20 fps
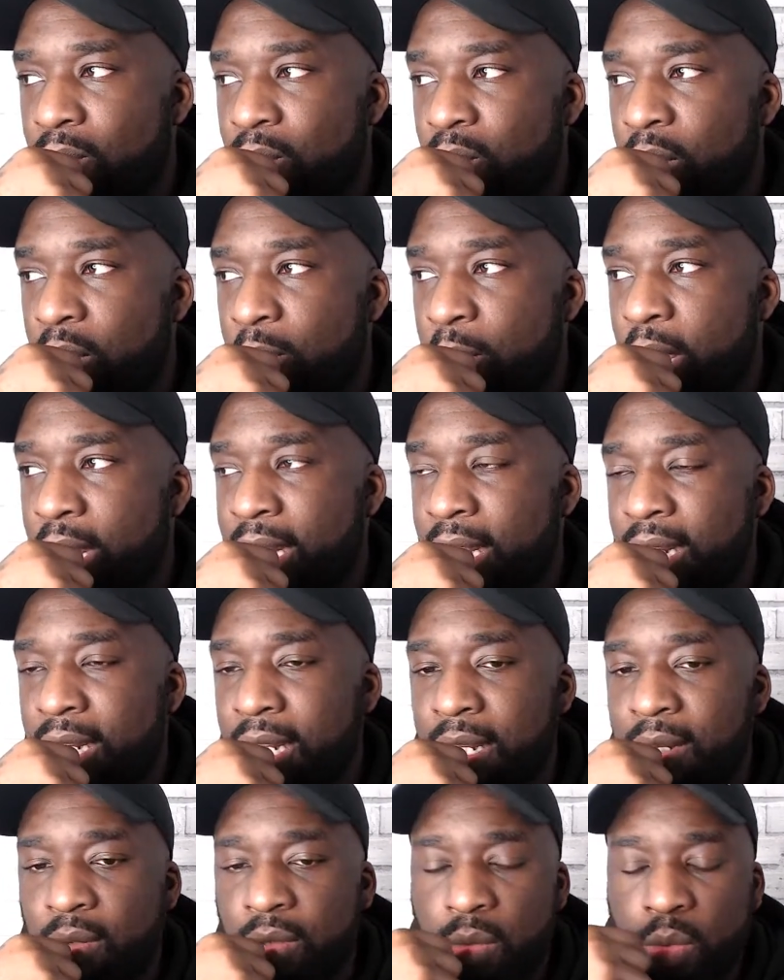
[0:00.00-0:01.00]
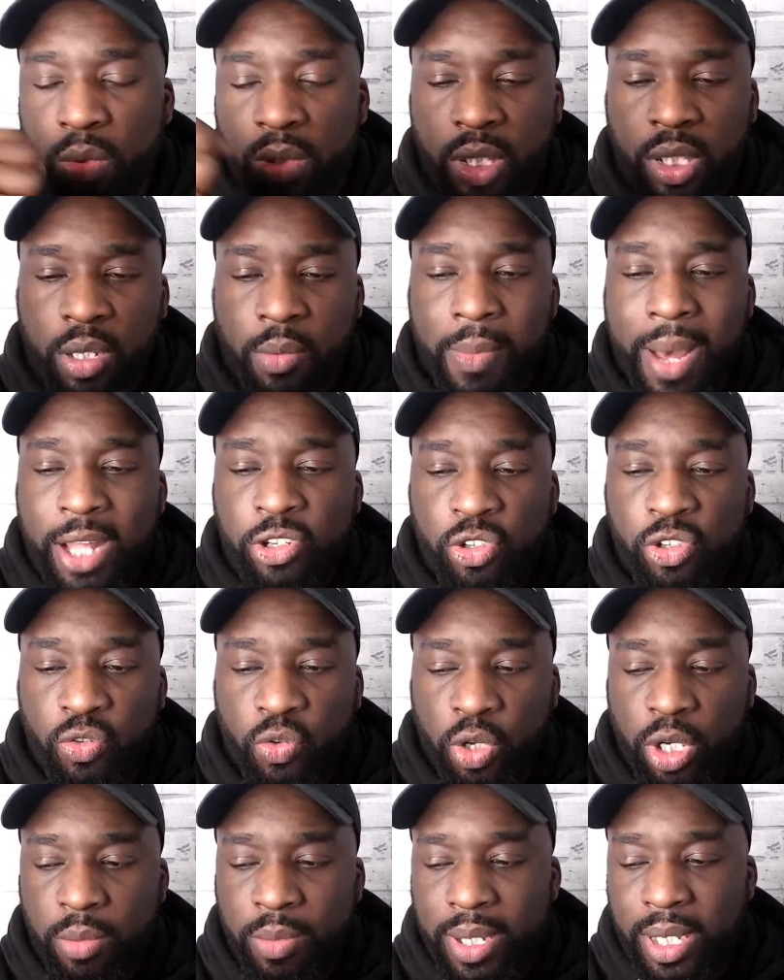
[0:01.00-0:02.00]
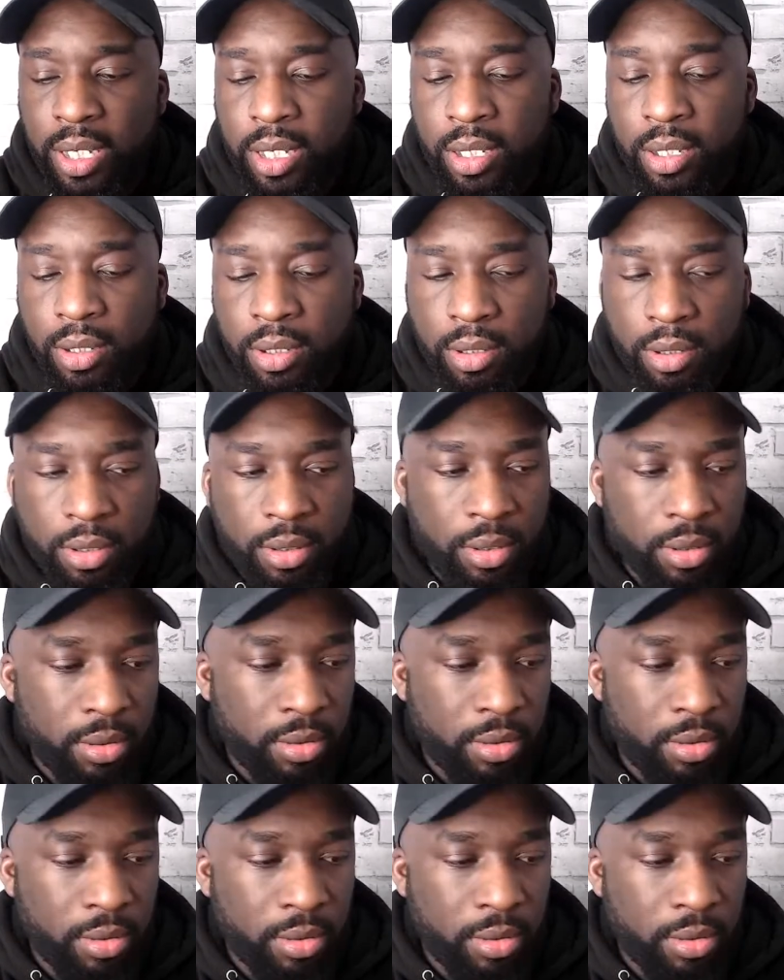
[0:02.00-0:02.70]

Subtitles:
we might get the match has already been